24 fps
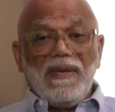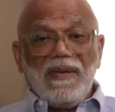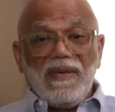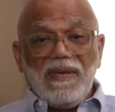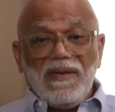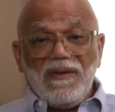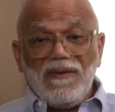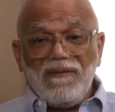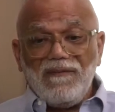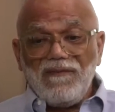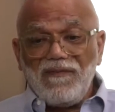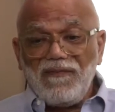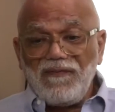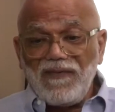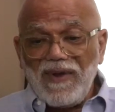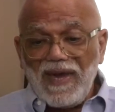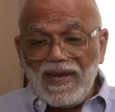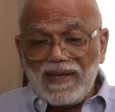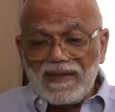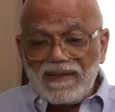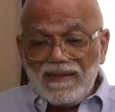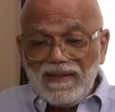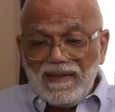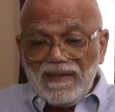In
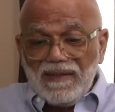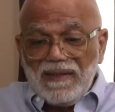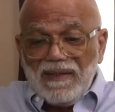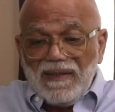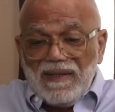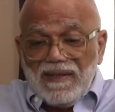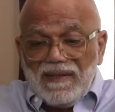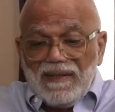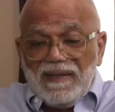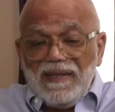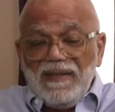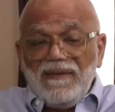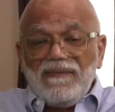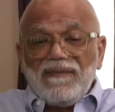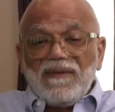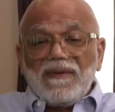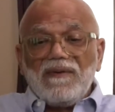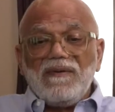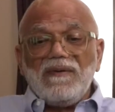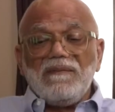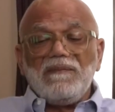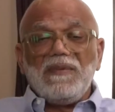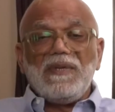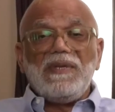fact, Lisa
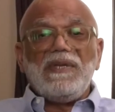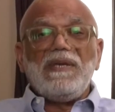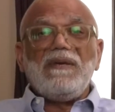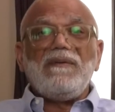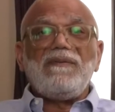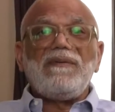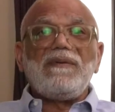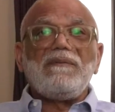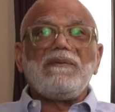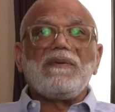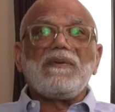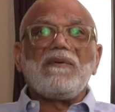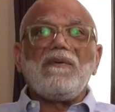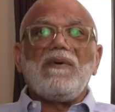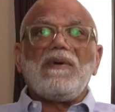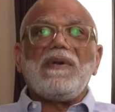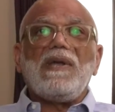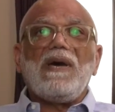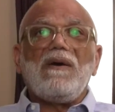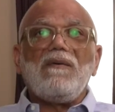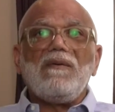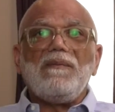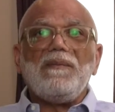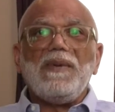couldn't believe she was going
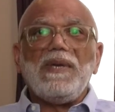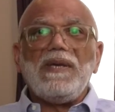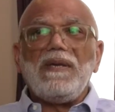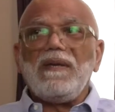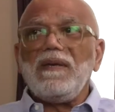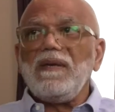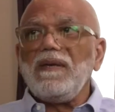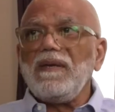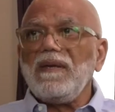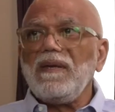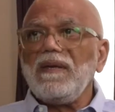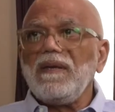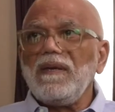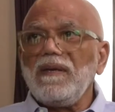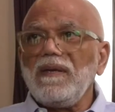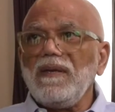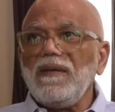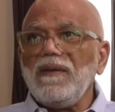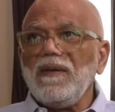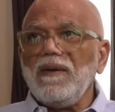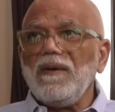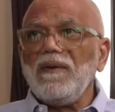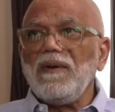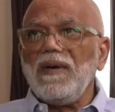out with me, you
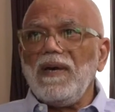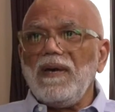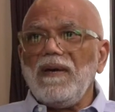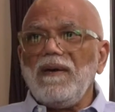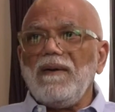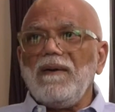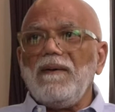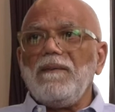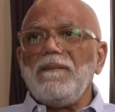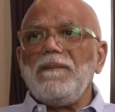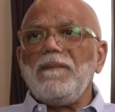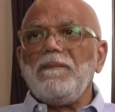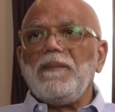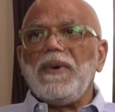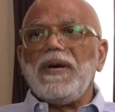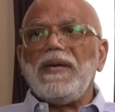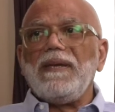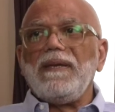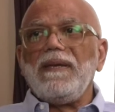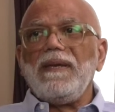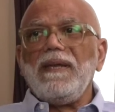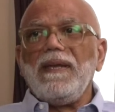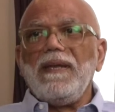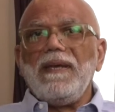know.
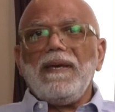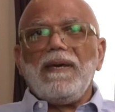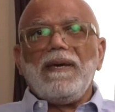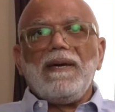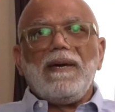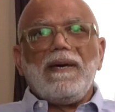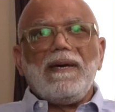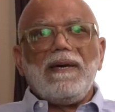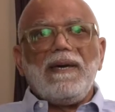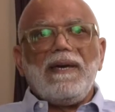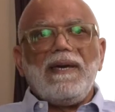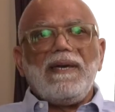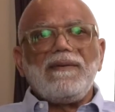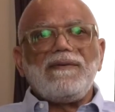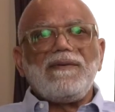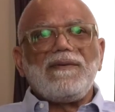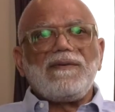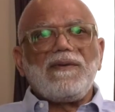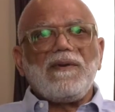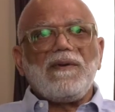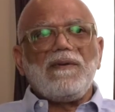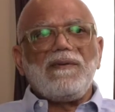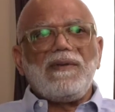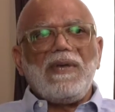But as it
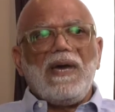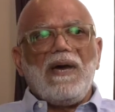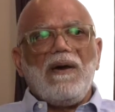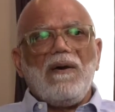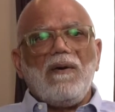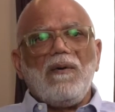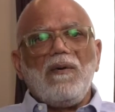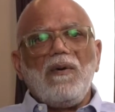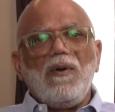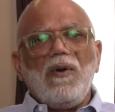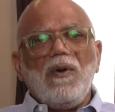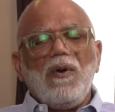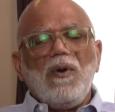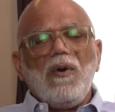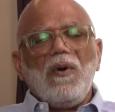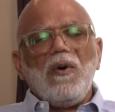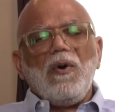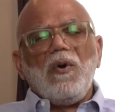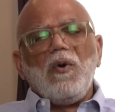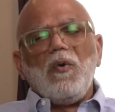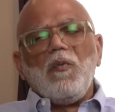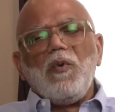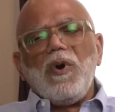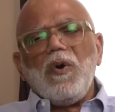turned out,
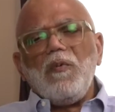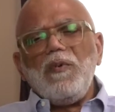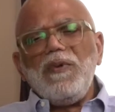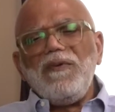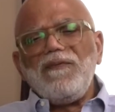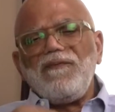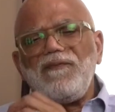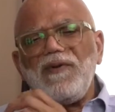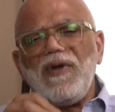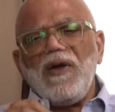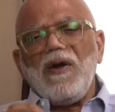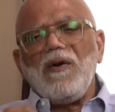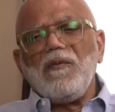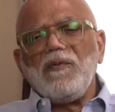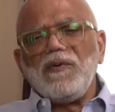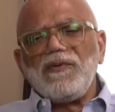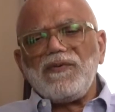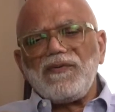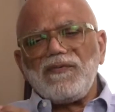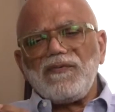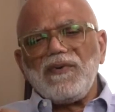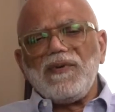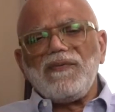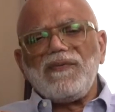what we found was
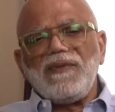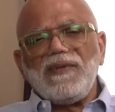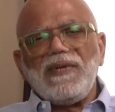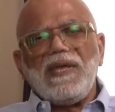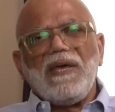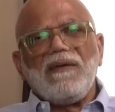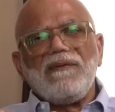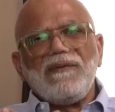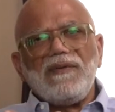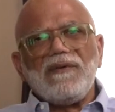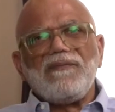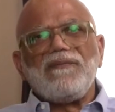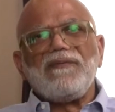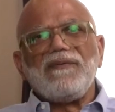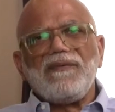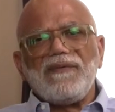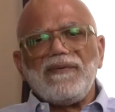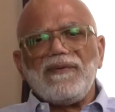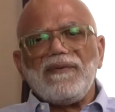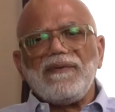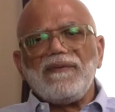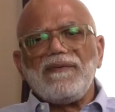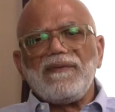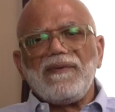strength in our
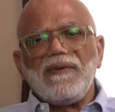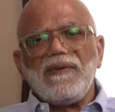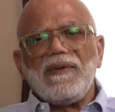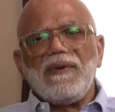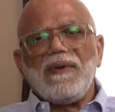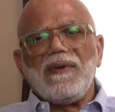differences.